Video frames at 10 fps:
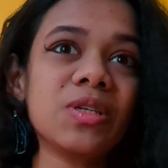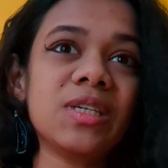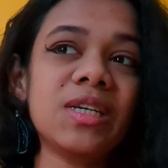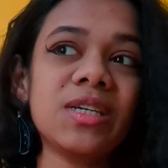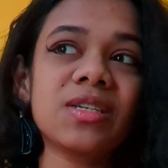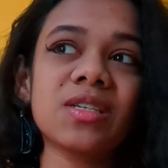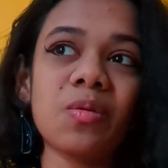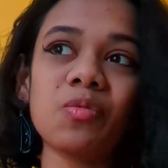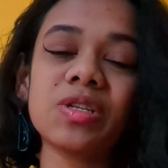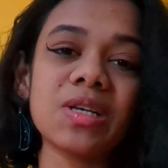teach
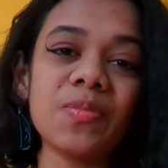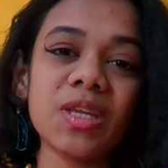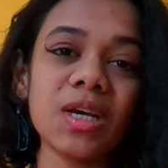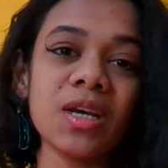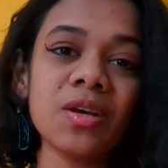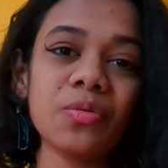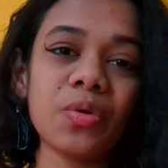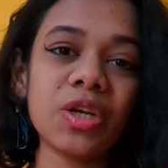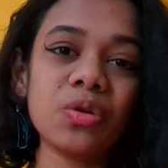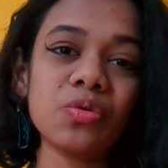someone something
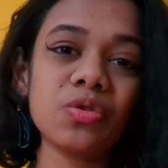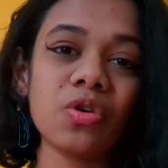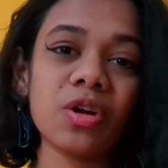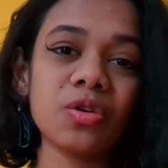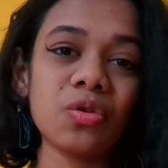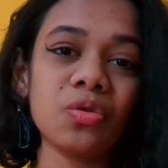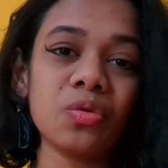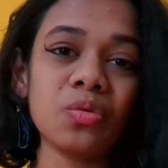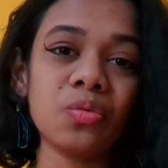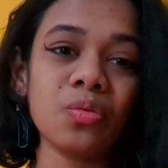when you do not
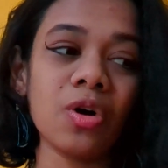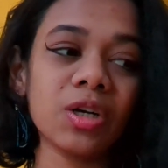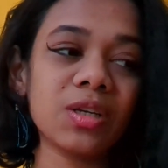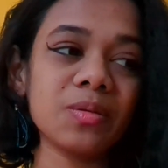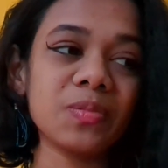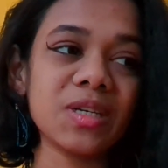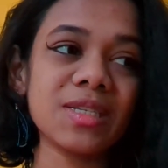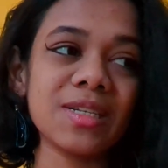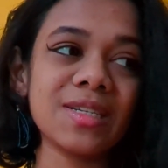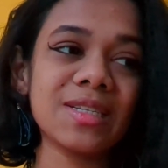know what the
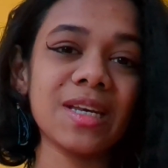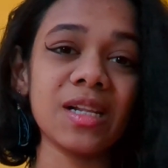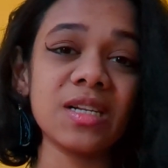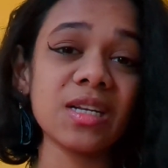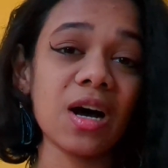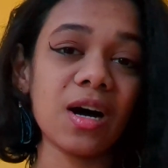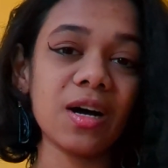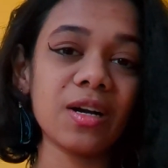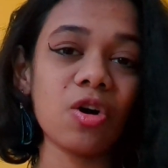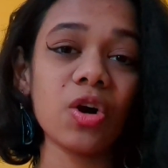person's skills
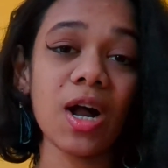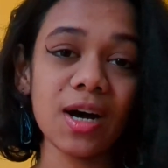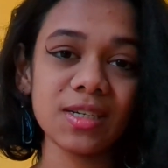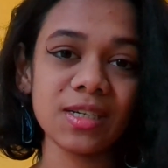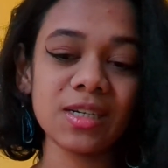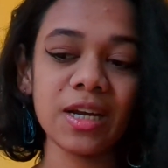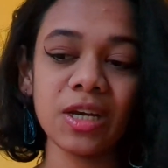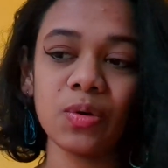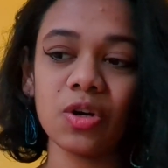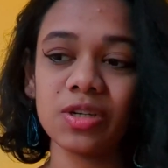are or aren't. Like,
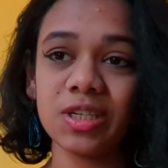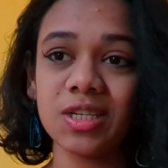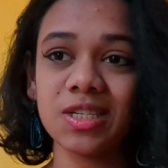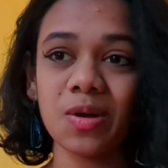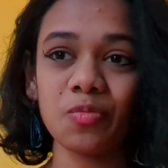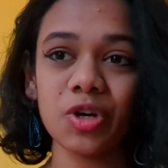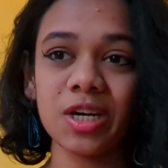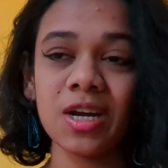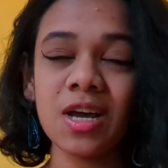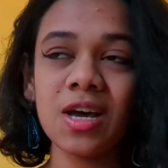you cannot teach
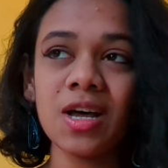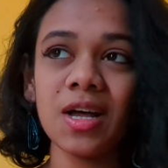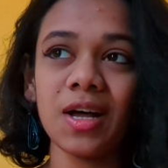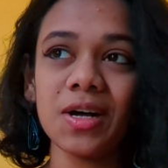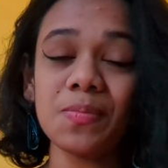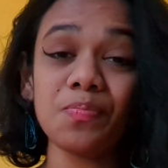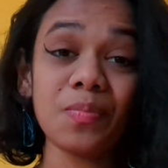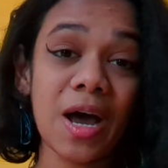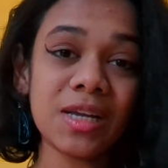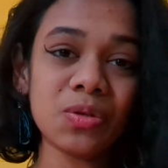someone
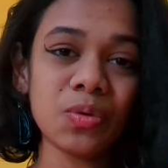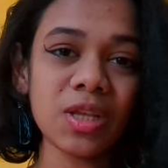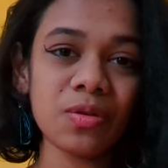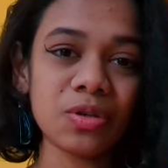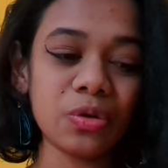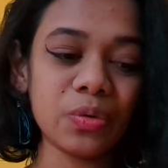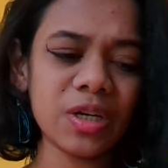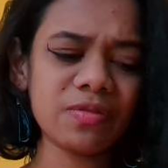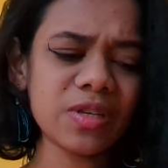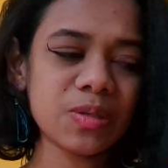math without knowing
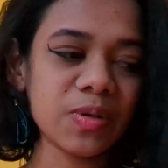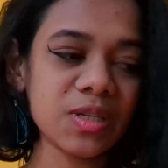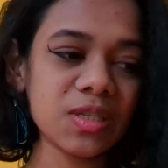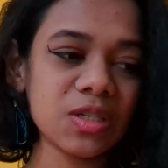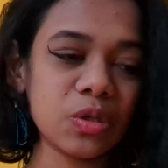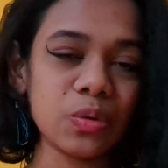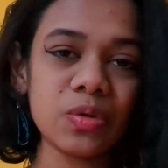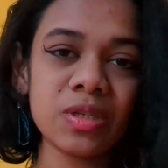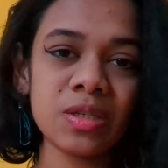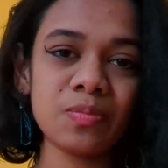if this person
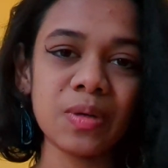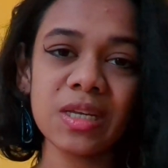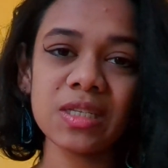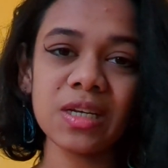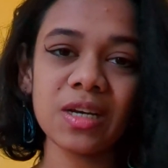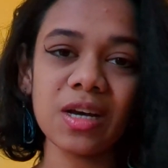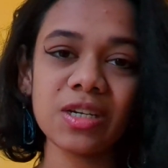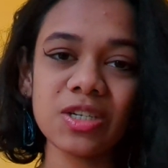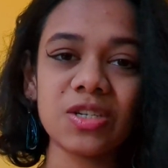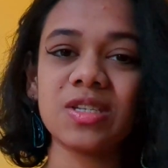knows basic
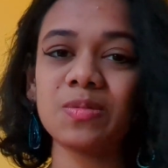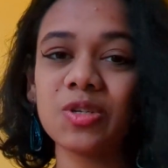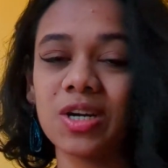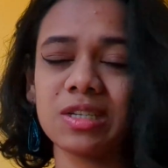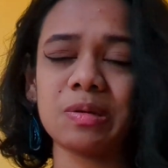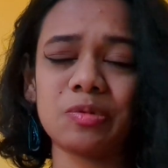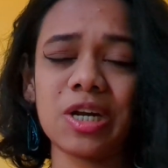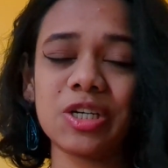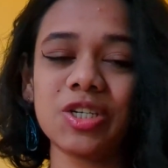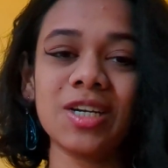addition,
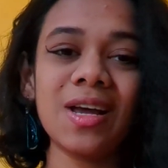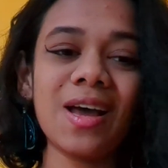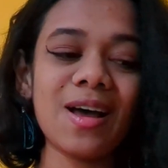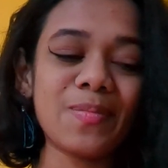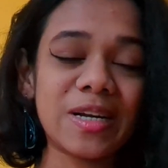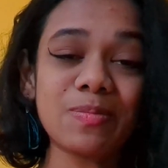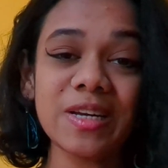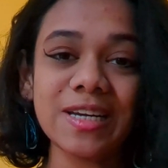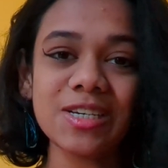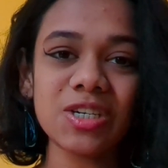subtraction,
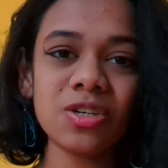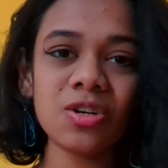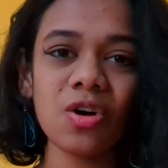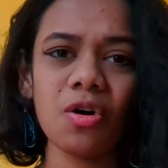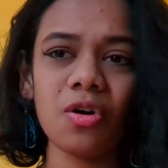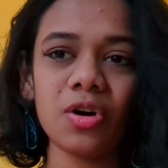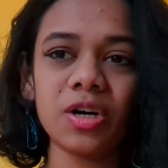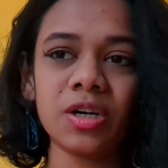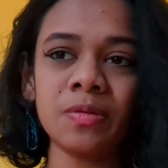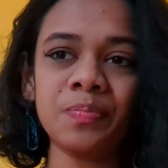multiplication,
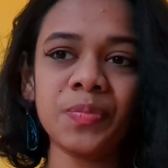or